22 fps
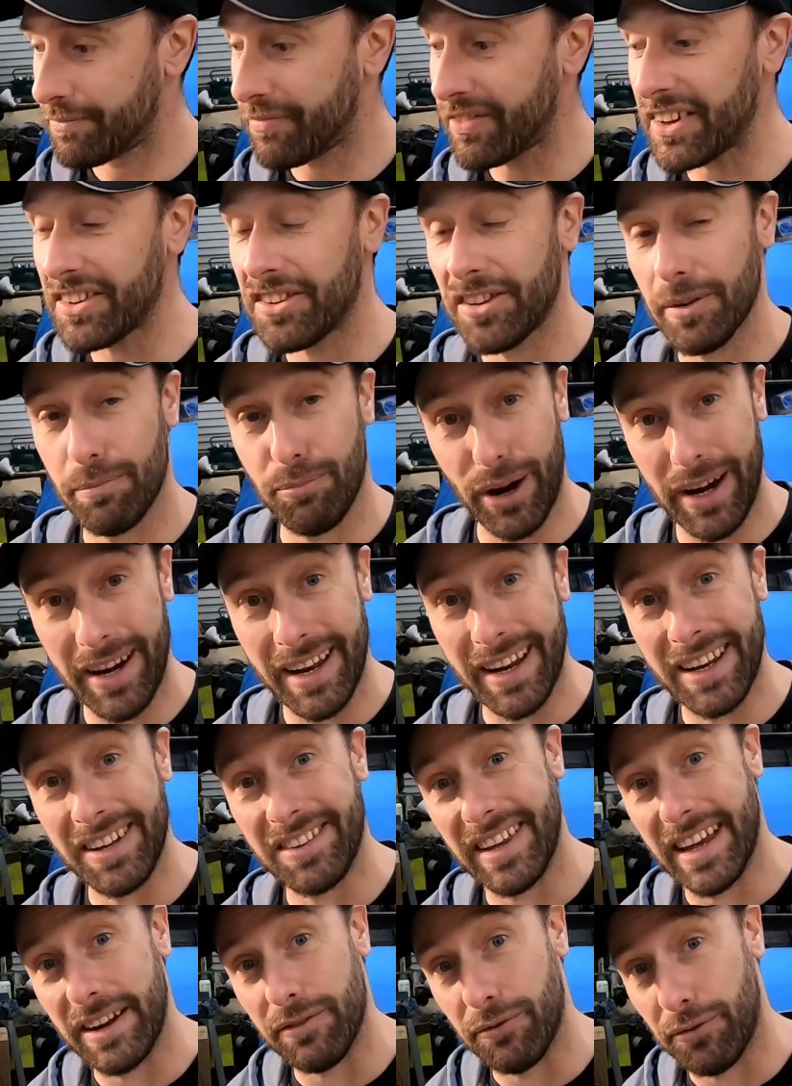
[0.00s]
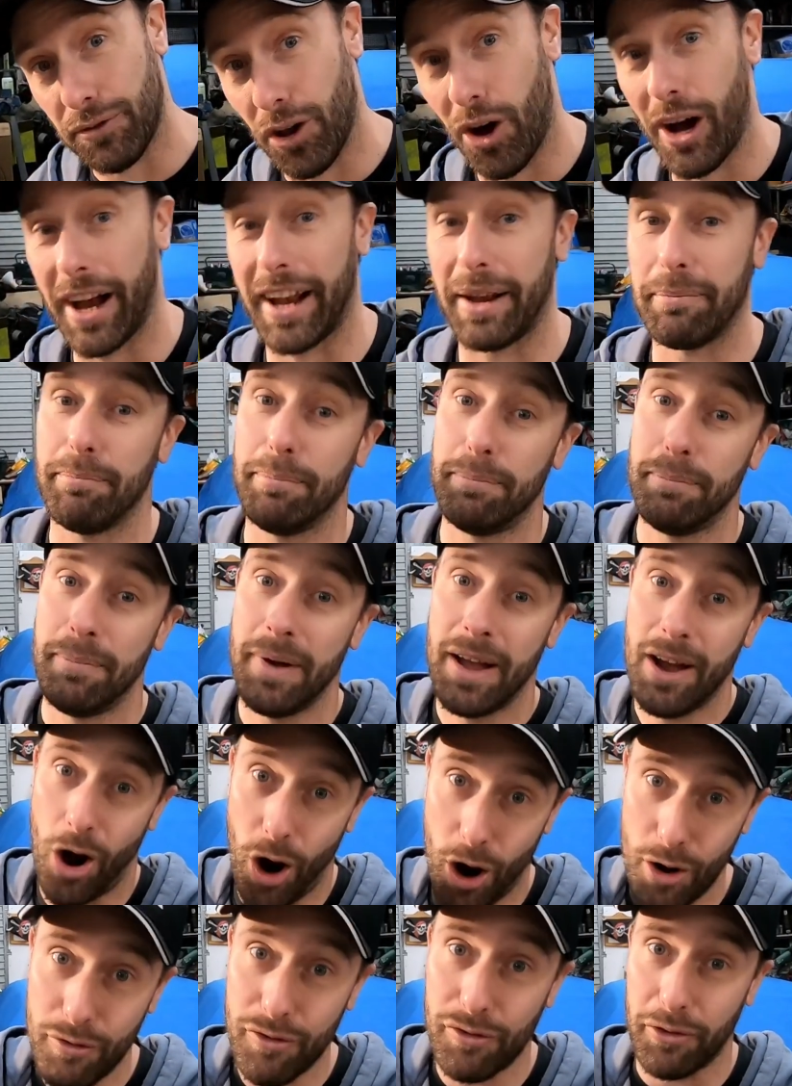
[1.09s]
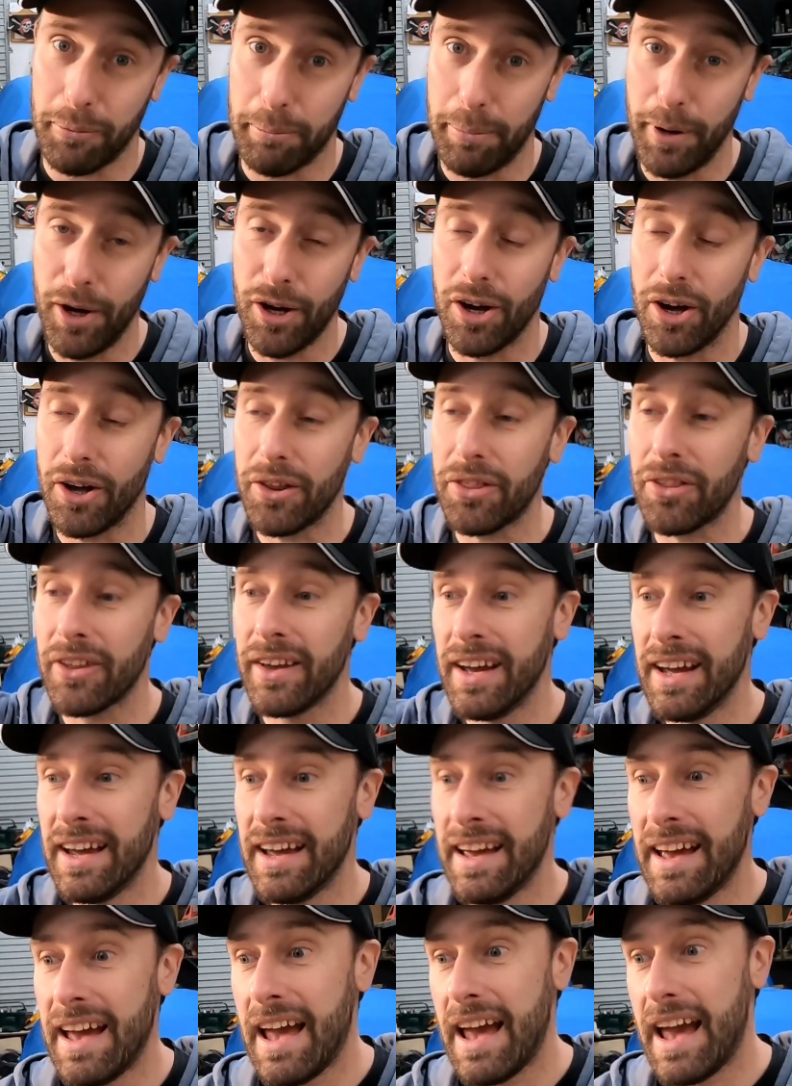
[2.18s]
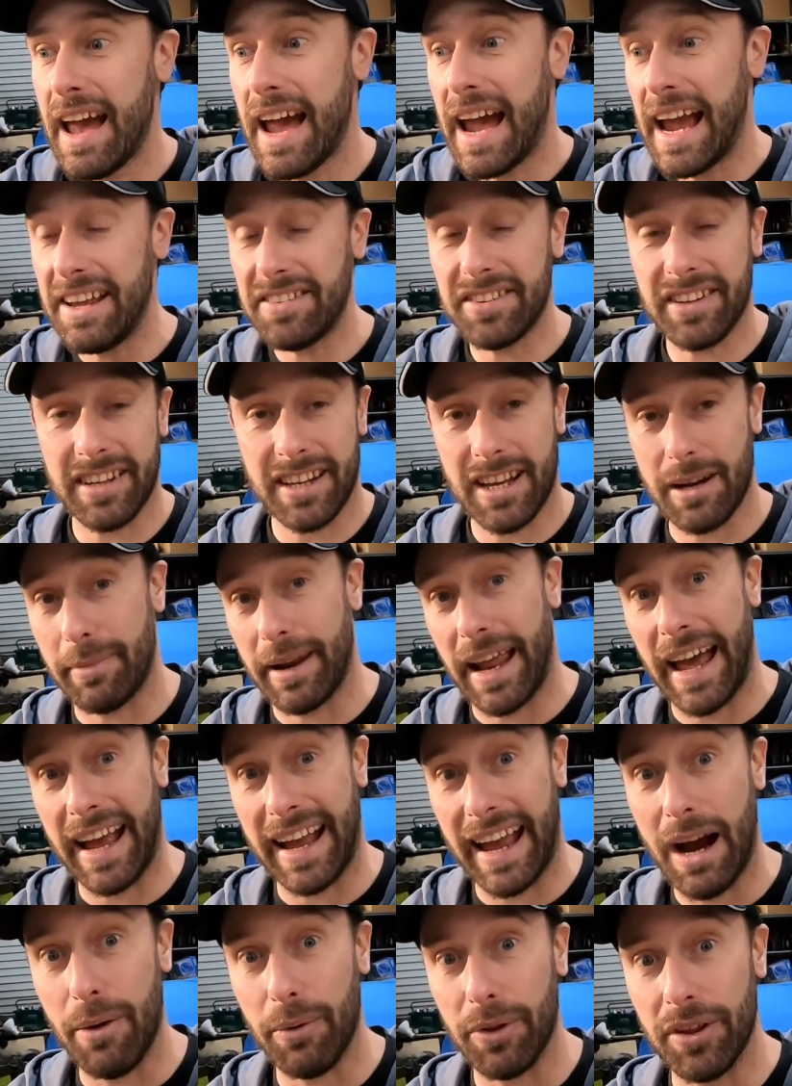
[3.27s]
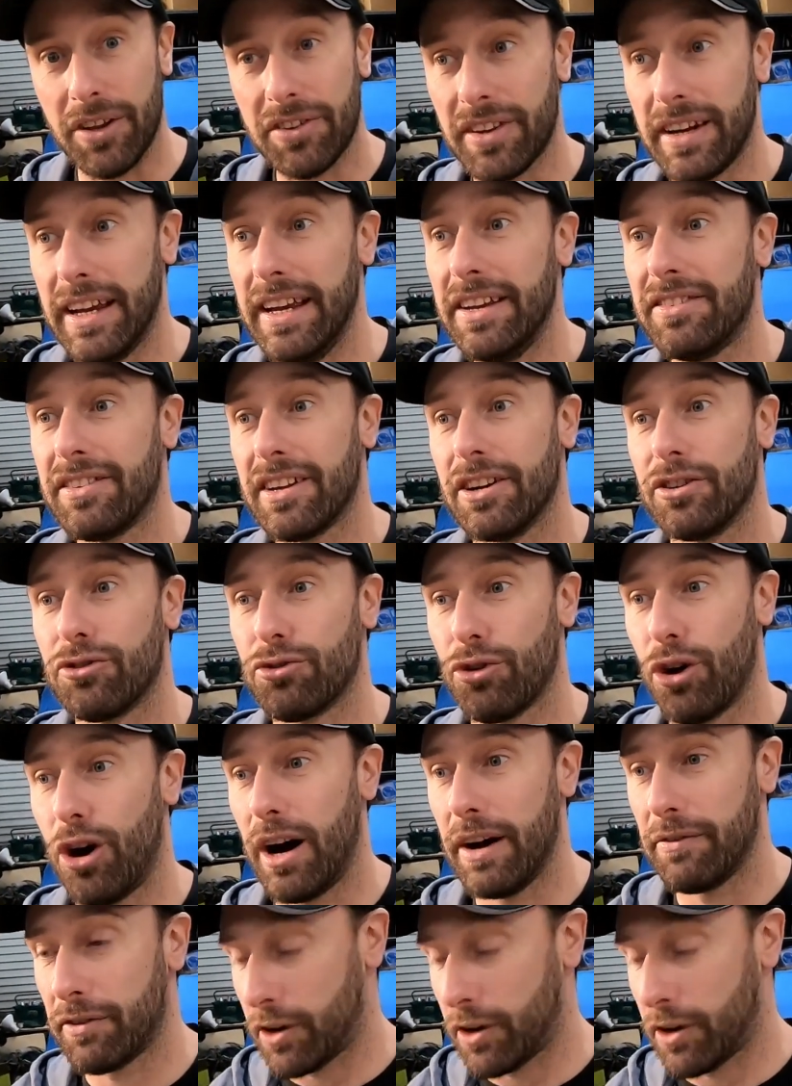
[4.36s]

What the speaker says: So Brent is then flying over from Perth. He's going to come and hang out with us, and he's going to